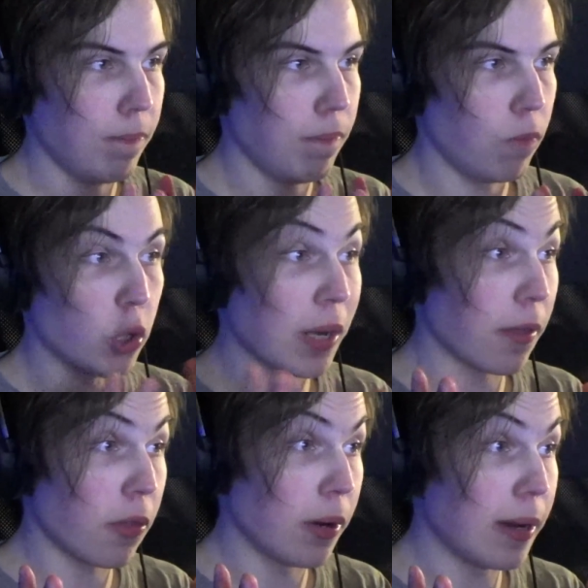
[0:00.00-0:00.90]
We're on the
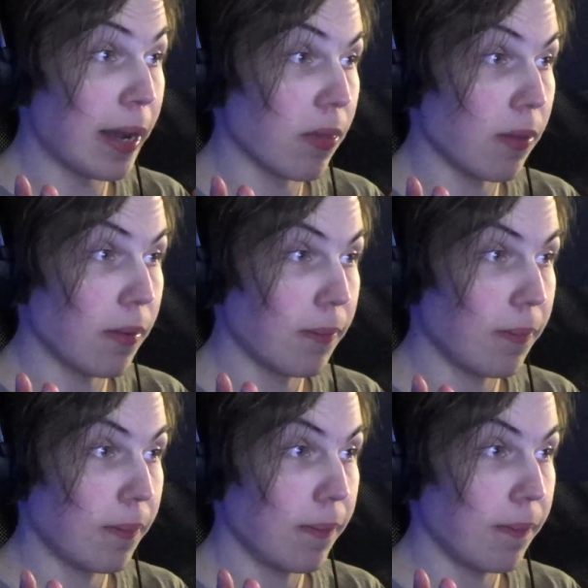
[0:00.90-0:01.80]
39th.
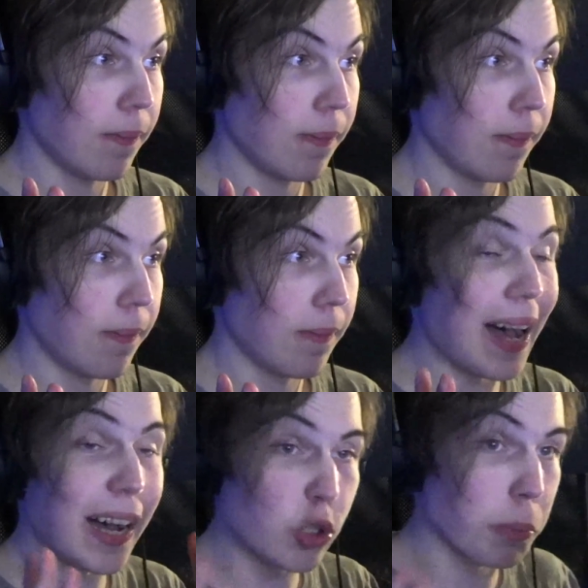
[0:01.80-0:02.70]

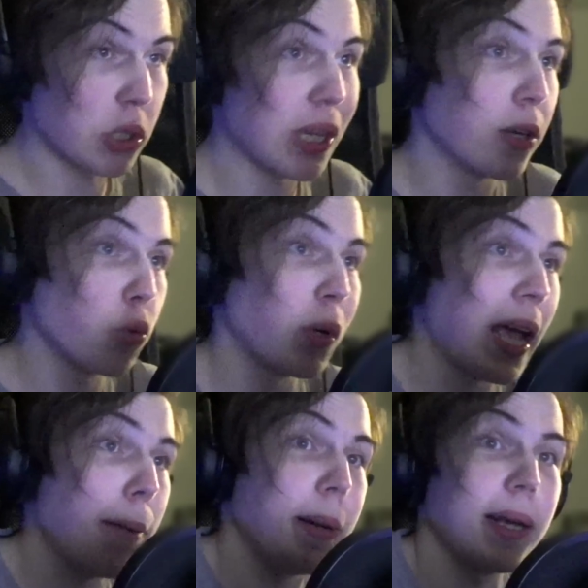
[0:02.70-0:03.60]
100% there's one
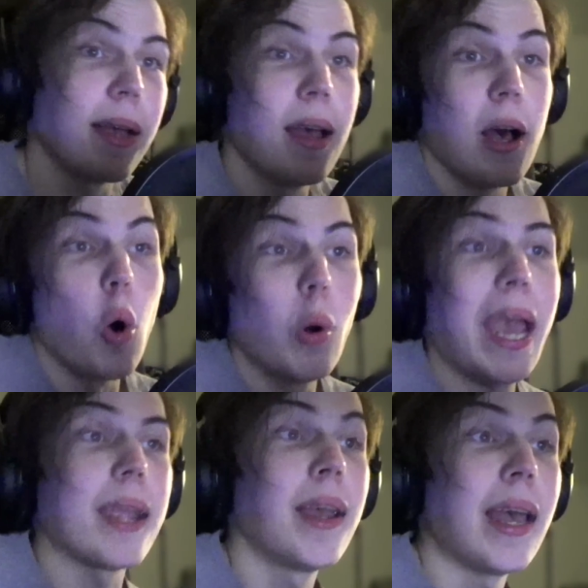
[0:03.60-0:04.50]
happening.
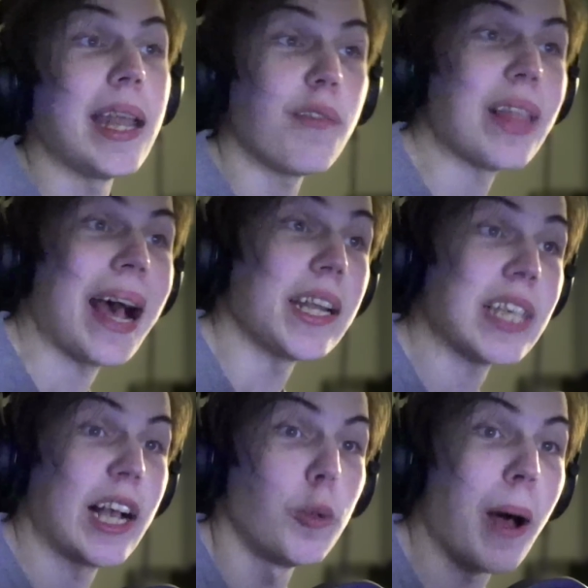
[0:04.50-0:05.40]
Okay, and if that is
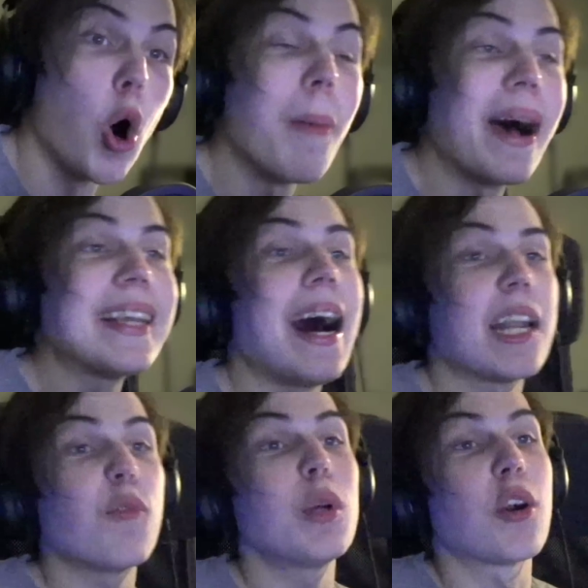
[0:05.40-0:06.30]
Elbaf, oh my
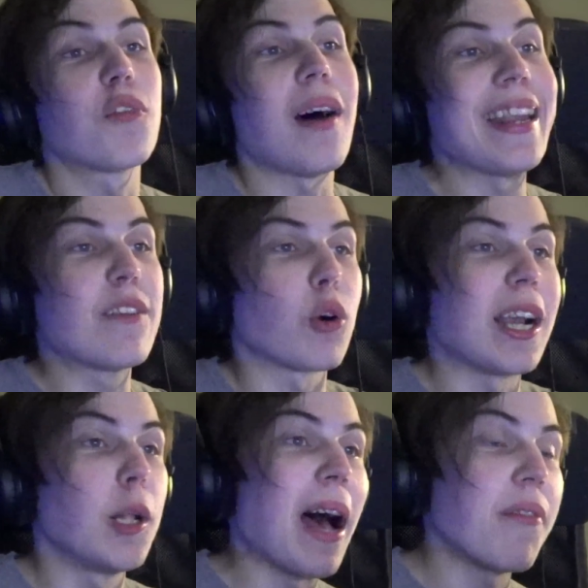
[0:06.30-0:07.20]
god, if we are fighting for
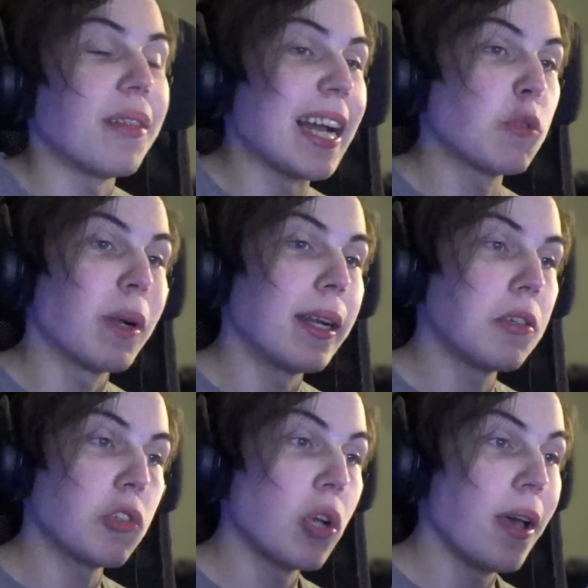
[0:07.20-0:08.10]
Elbaf and that's what it
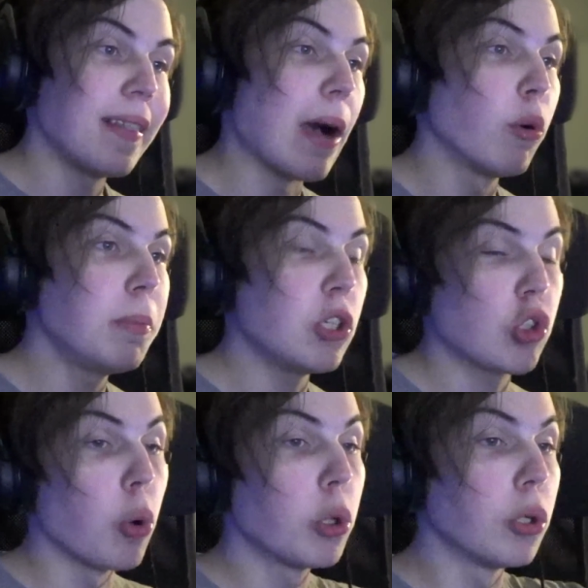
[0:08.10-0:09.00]
is, that would be
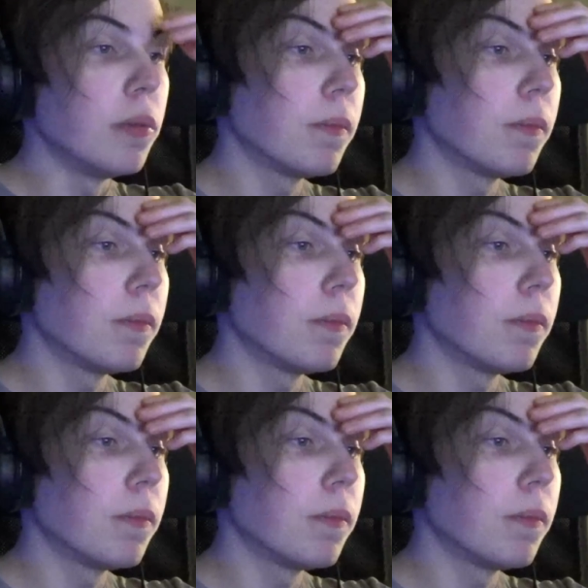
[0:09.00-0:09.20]
so good.